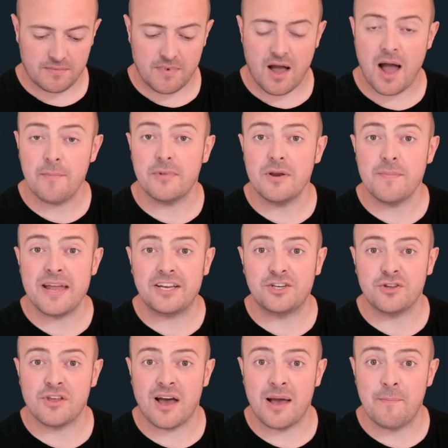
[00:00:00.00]
I'm going to make sure
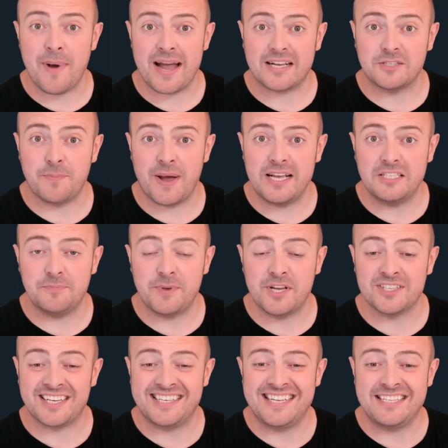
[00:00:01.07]
that I backspace because
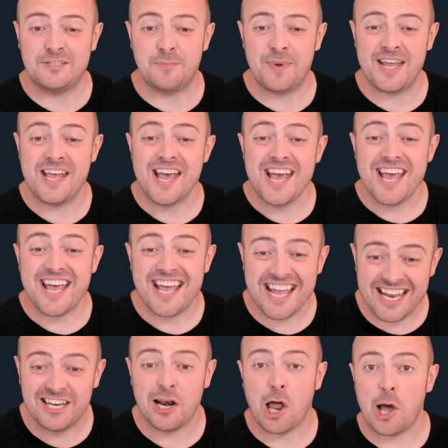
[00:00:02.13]
I need to be
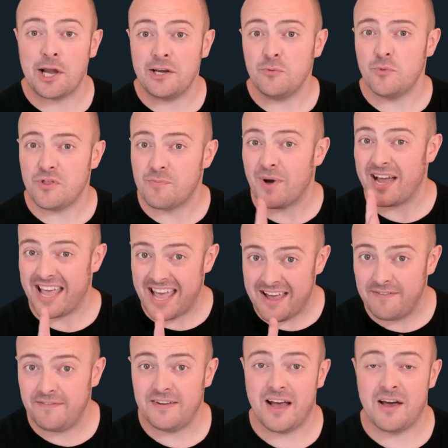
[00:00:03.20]
in line with my
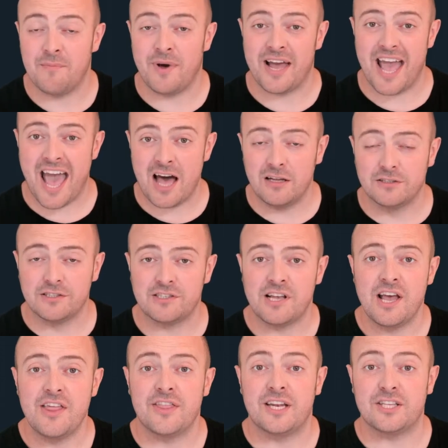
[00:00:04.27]
if and my else
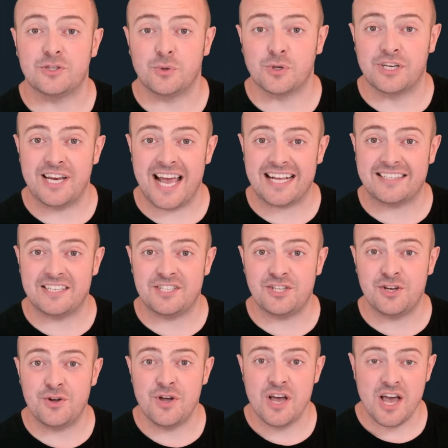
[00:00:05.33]
that it's all connected
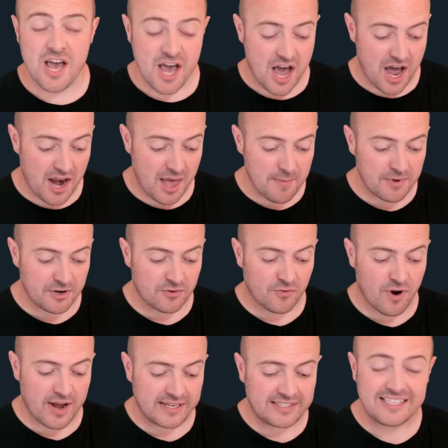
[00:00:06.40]
to. And I'm going to
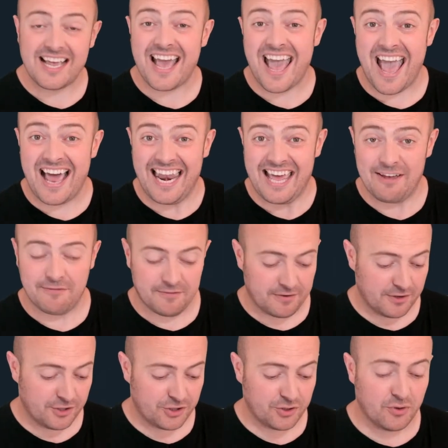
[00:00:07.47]
write elif,
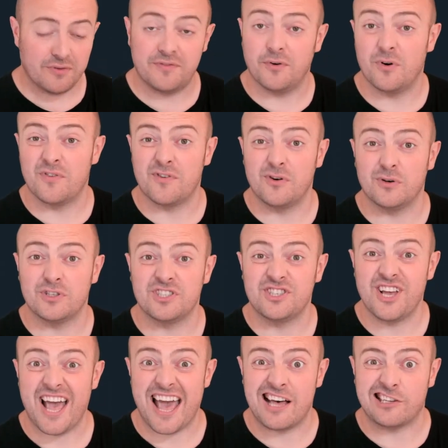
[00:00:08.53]
short for, of course,
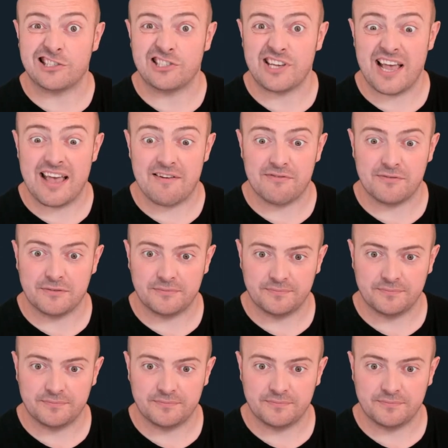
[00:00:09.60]
else if.